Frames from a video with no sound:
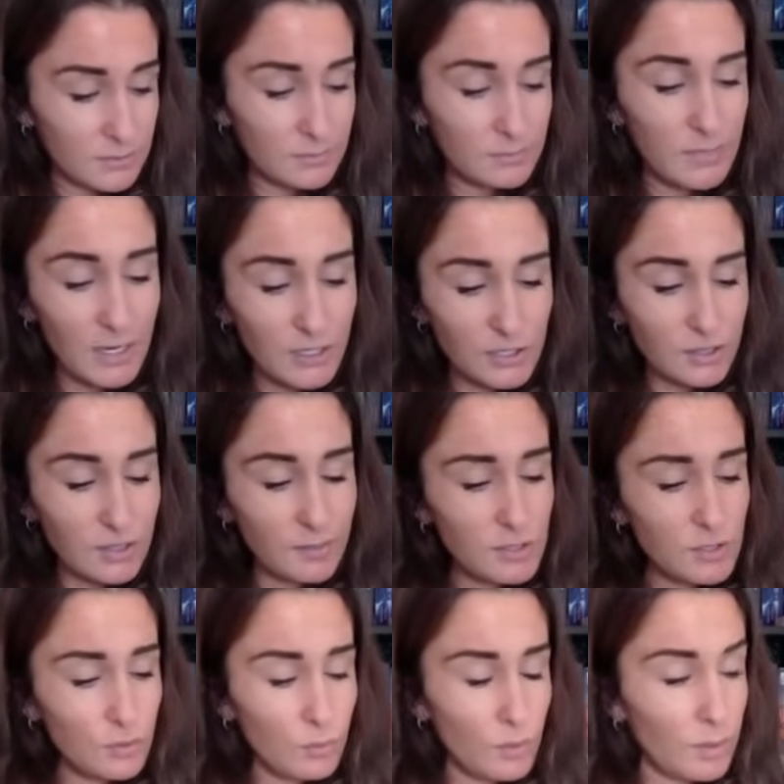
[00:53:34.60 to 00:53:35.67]
Actually, let me
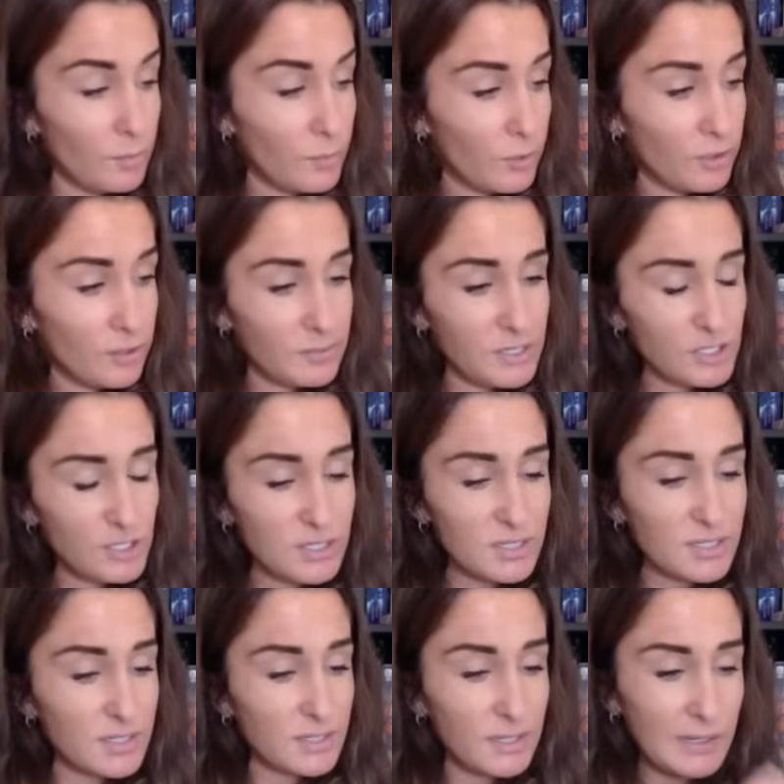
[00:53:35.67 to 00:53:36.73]
do one more. Let me
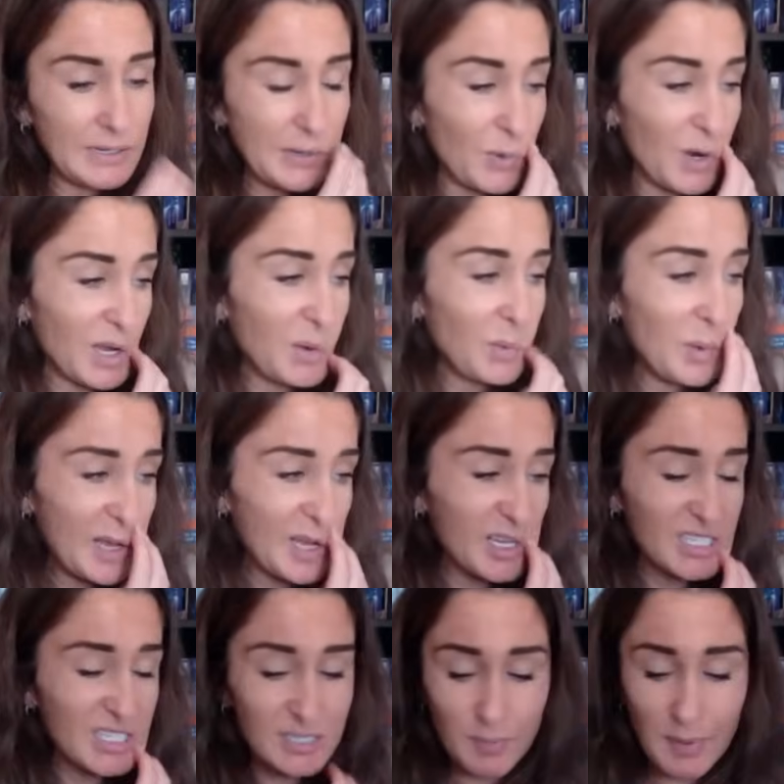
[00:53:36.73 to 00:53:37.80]
just see what can we
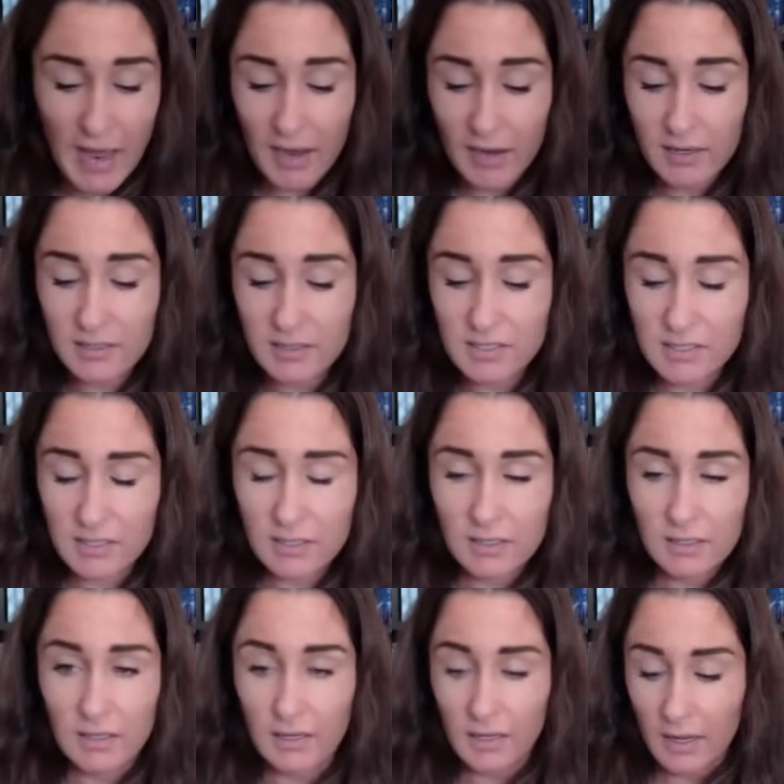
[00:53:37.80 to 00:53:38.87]
expect
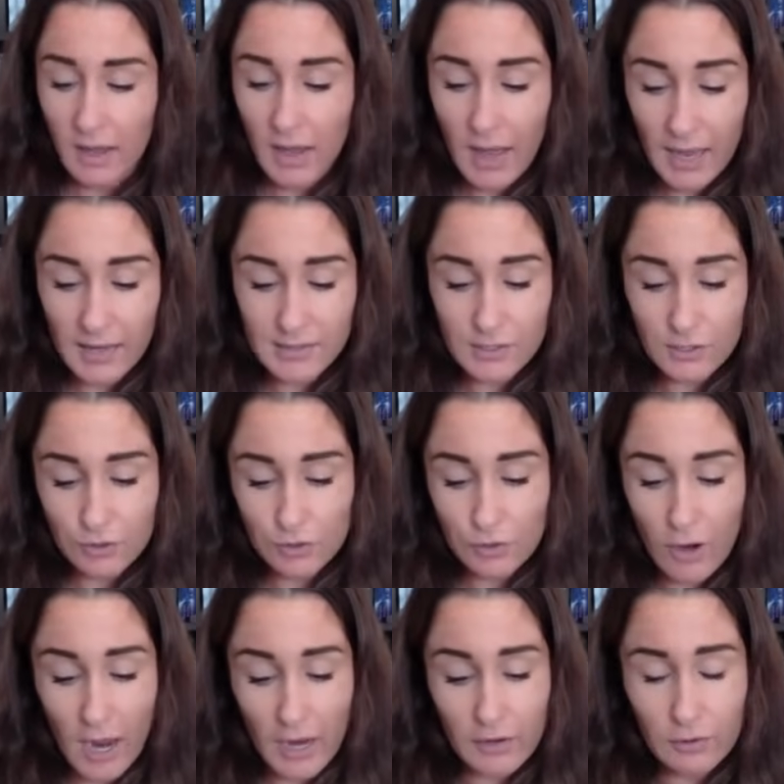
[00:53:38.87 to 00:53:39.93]
as the
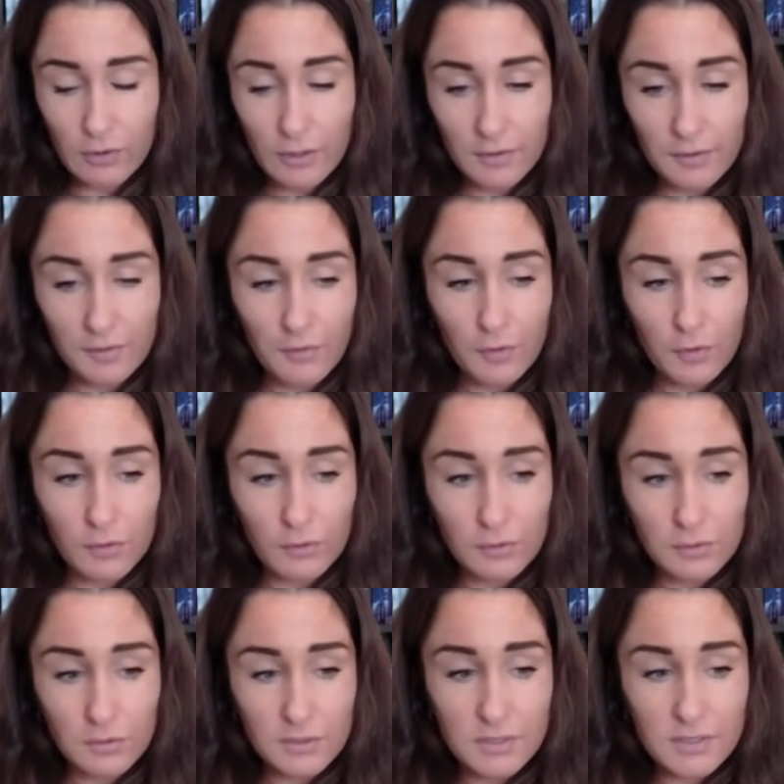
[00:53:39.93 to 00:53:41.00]
trial
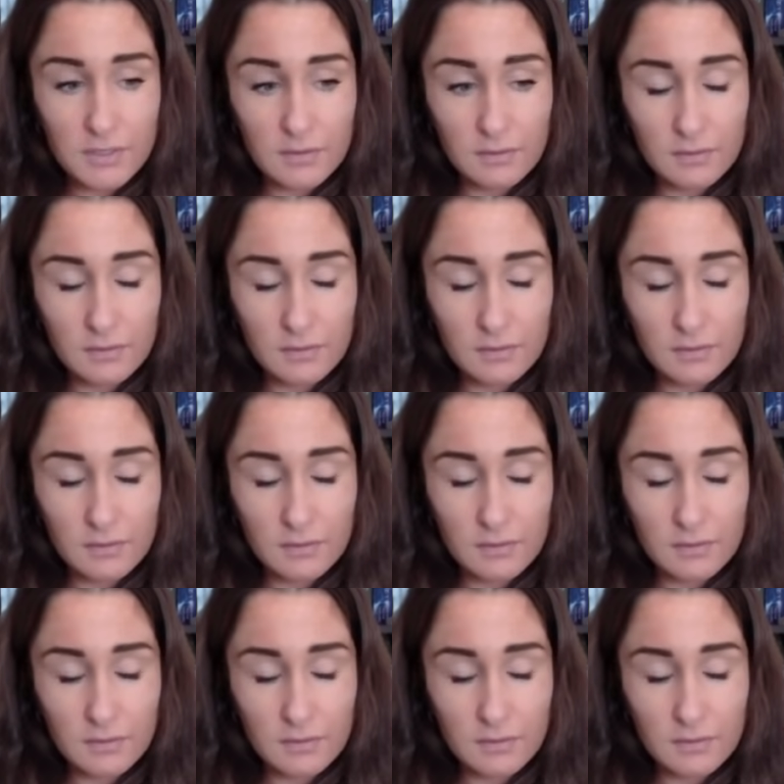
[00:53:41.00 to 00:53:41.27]
unfolds